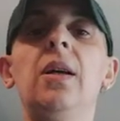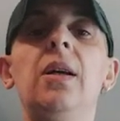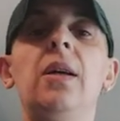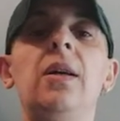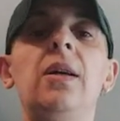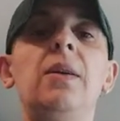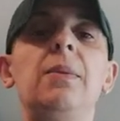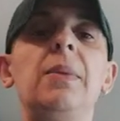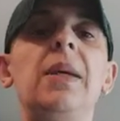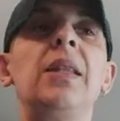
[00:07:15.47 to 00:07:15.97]

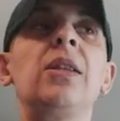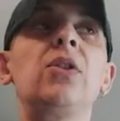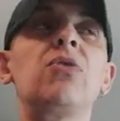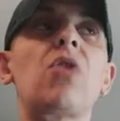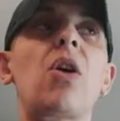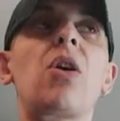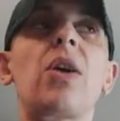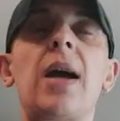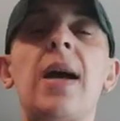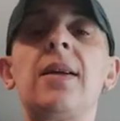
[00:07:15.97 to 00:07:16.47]
um, in the
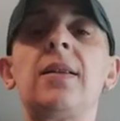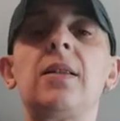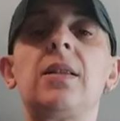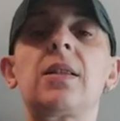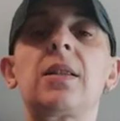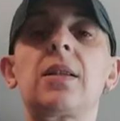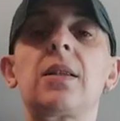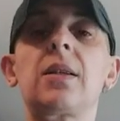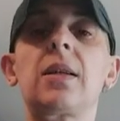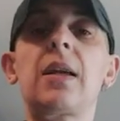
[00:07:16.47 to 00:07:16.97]
wrong
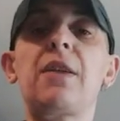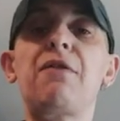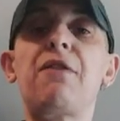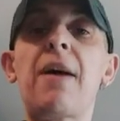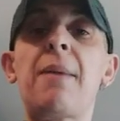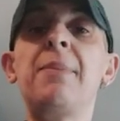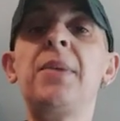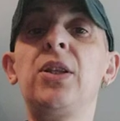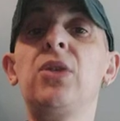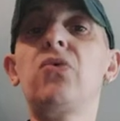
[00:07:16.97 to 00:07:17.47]
hands. If
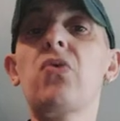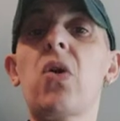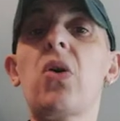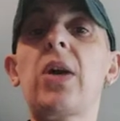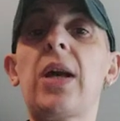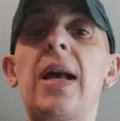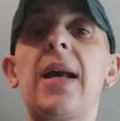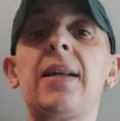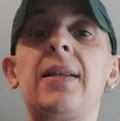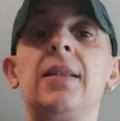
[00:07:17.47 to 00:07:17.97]
I'm in the
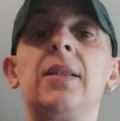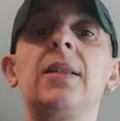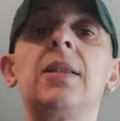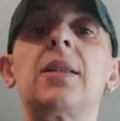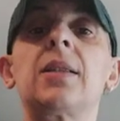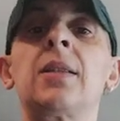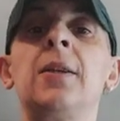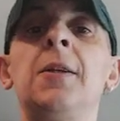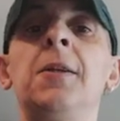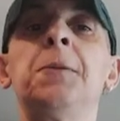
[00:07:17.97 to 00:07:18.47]
wrong
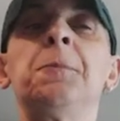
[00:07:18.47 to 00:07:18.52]
hands,